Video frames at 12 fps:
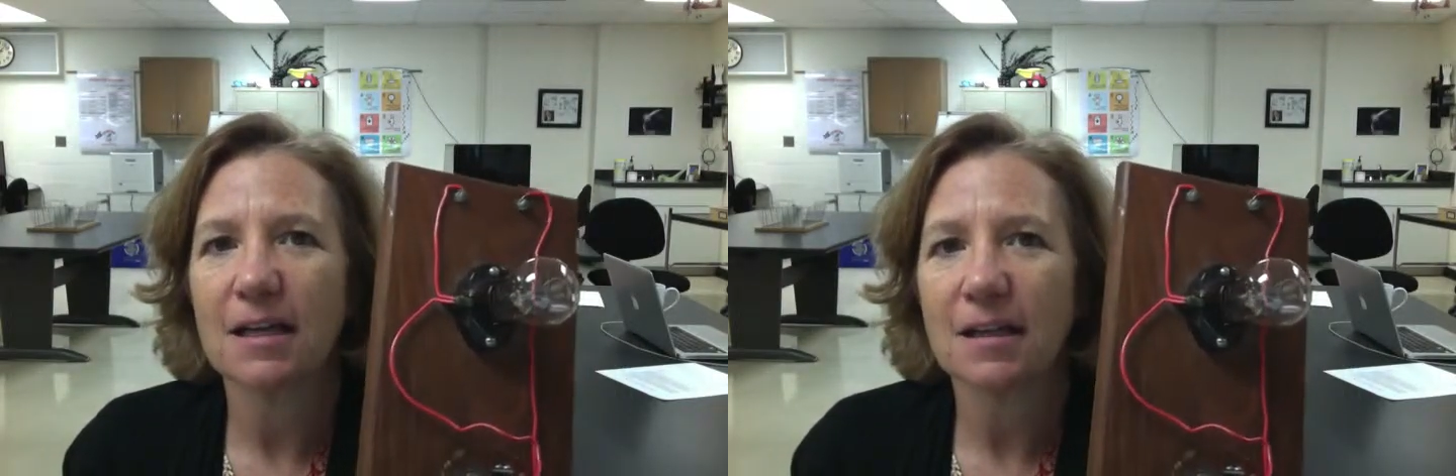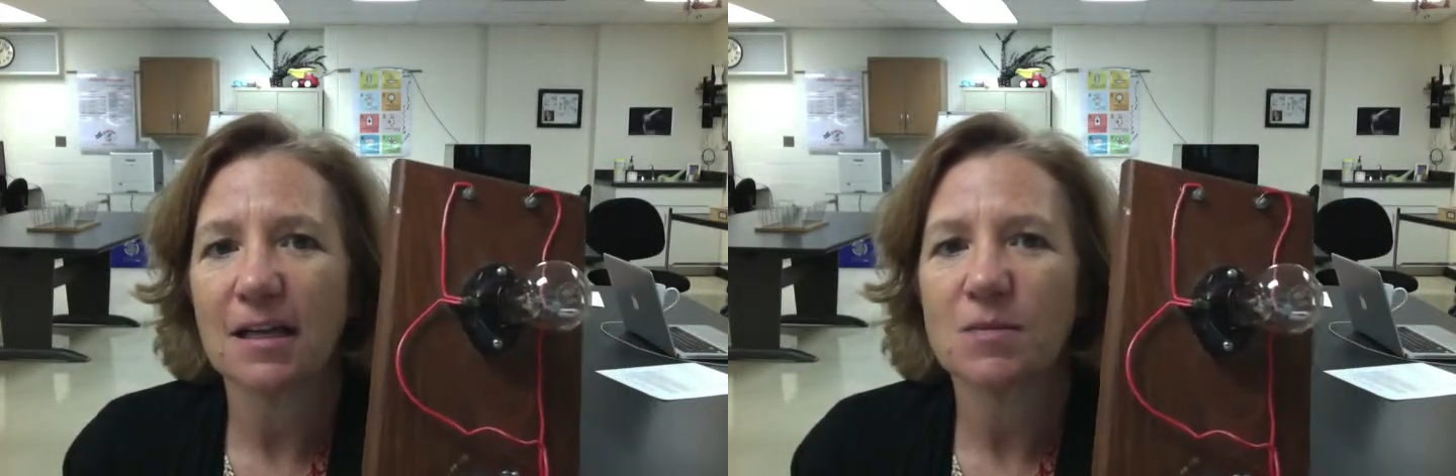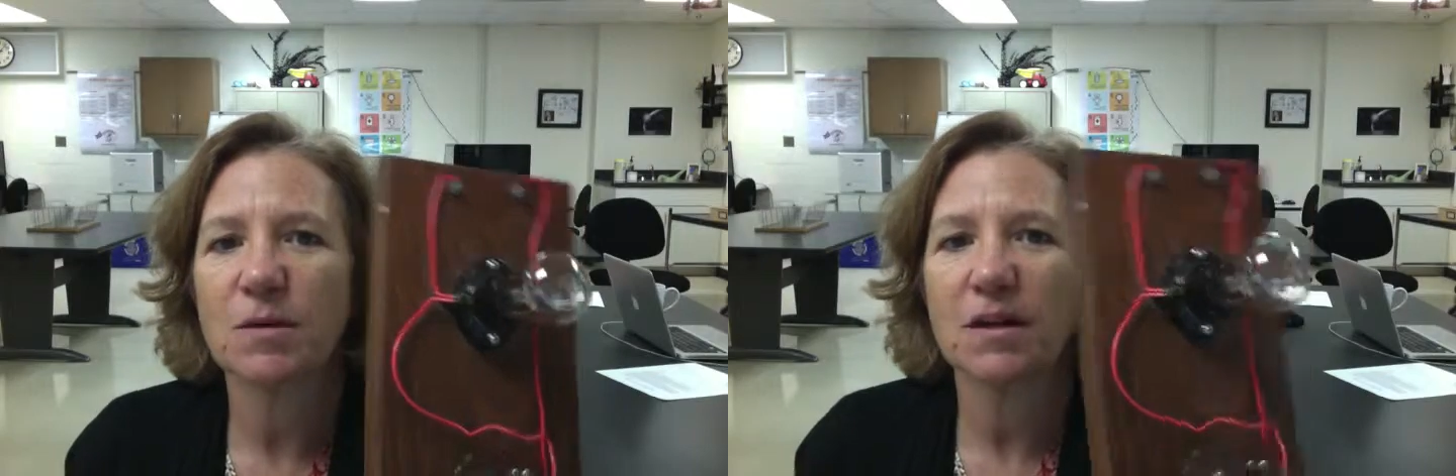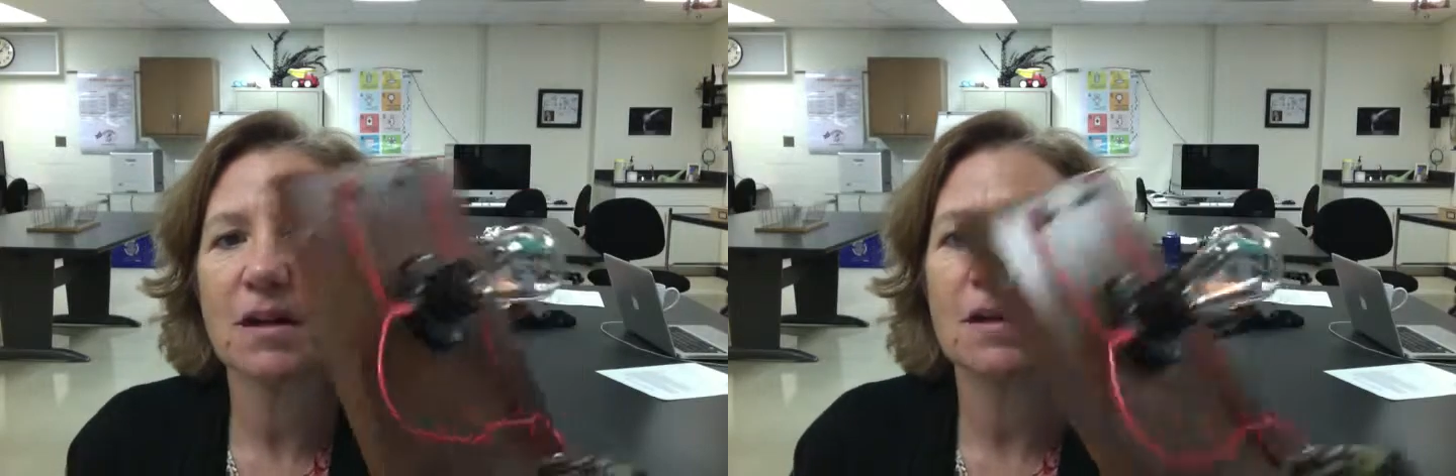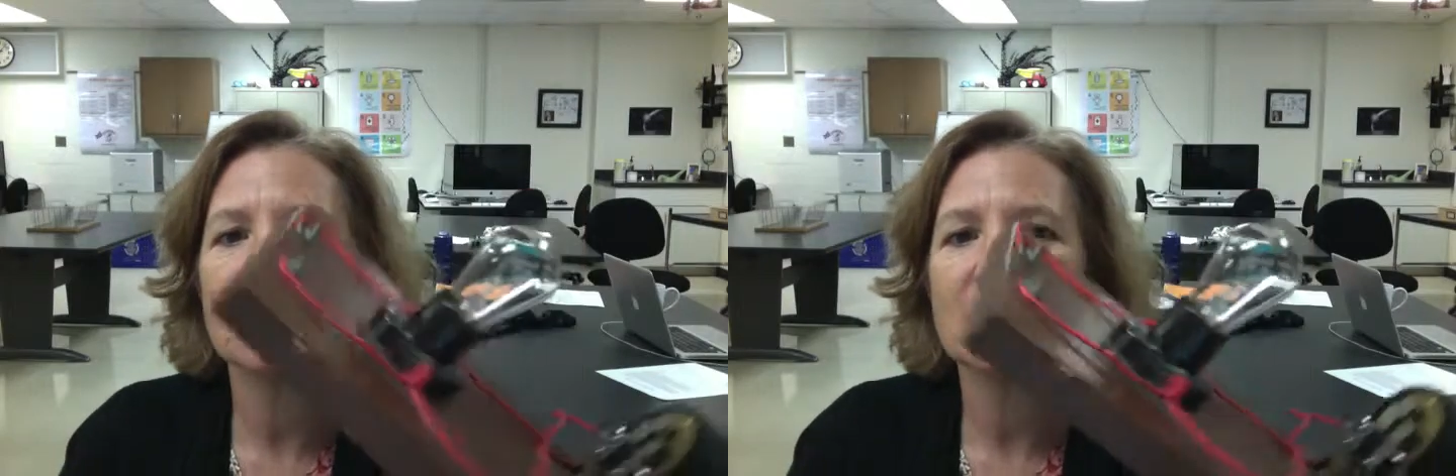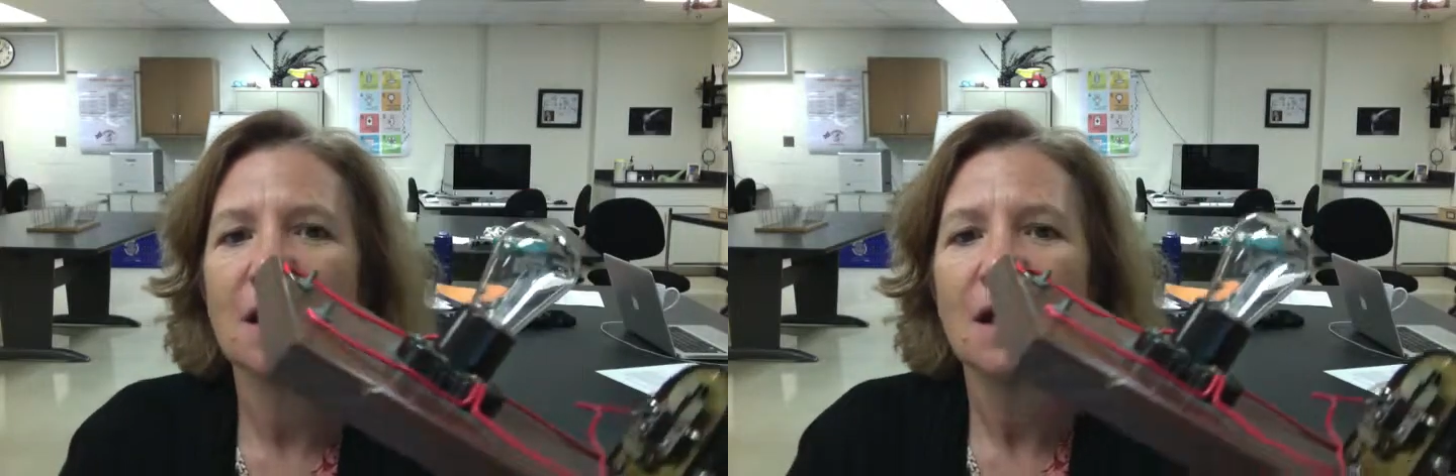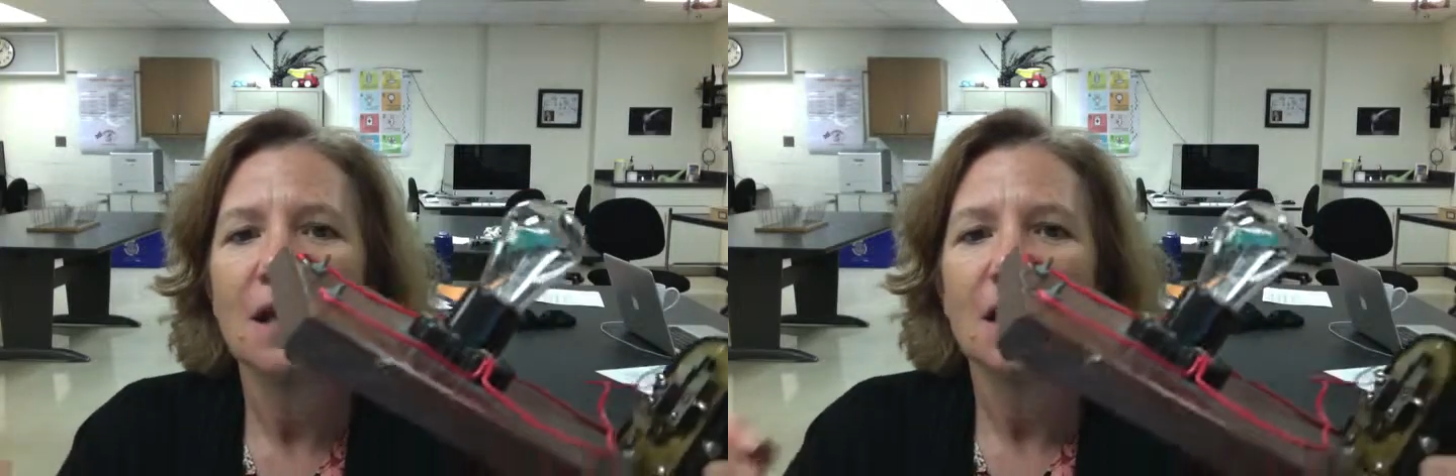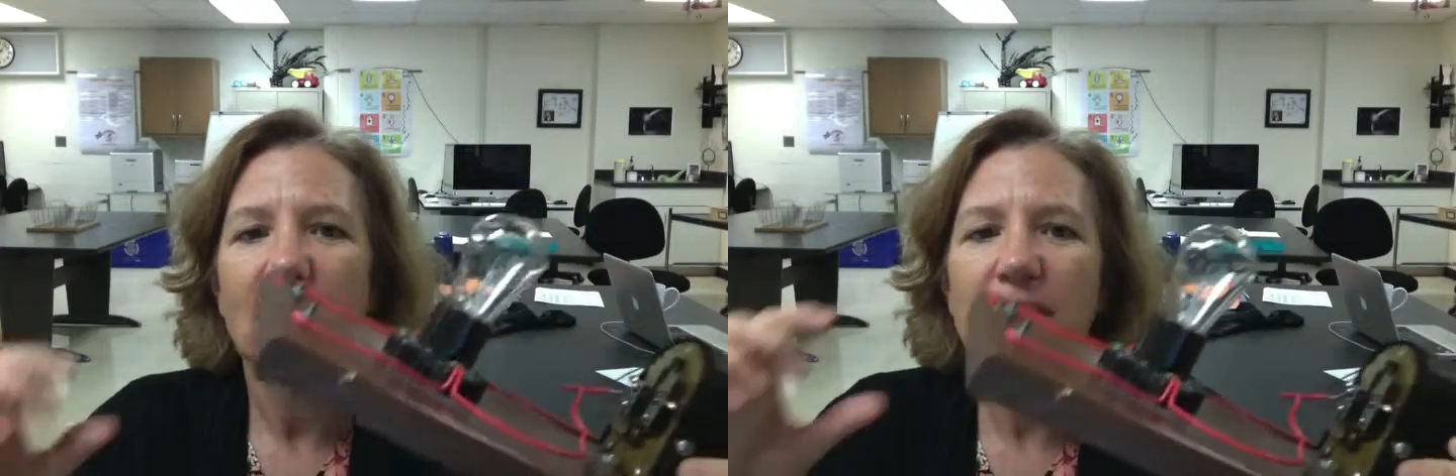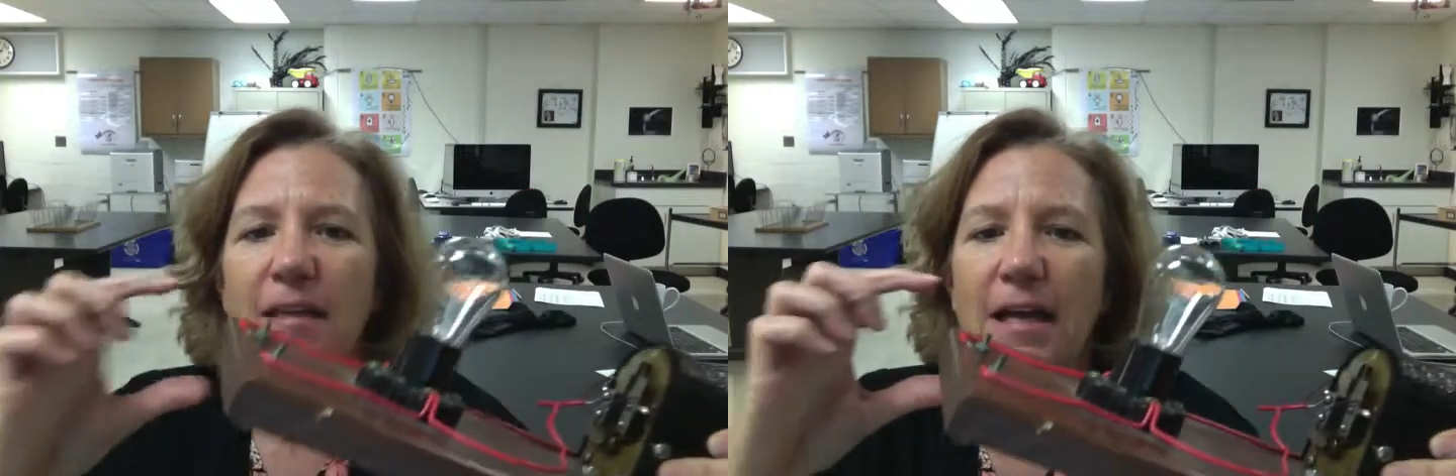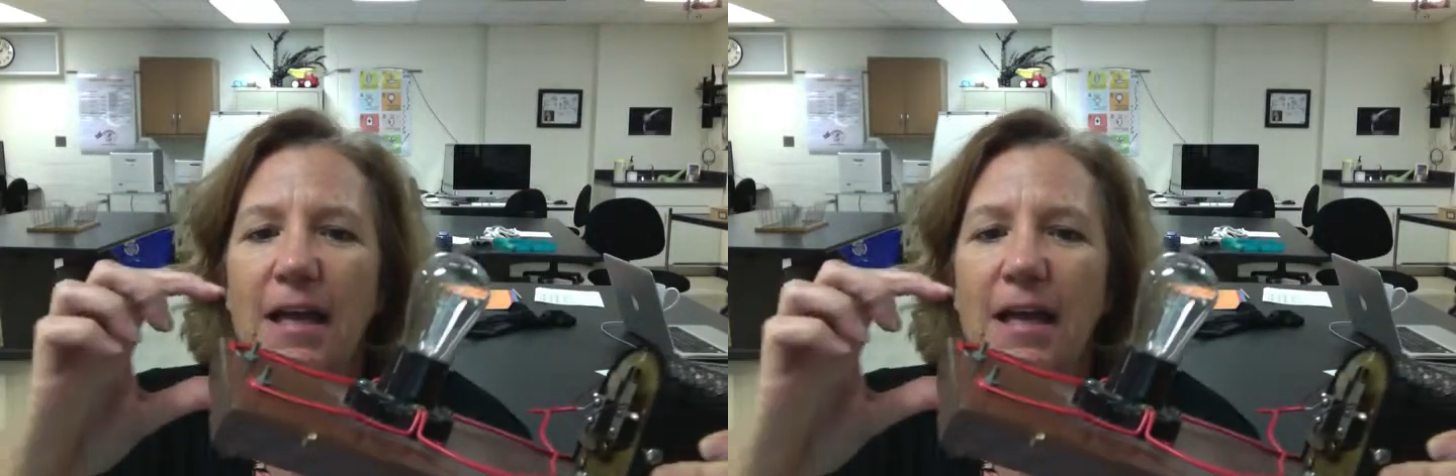And that's because at the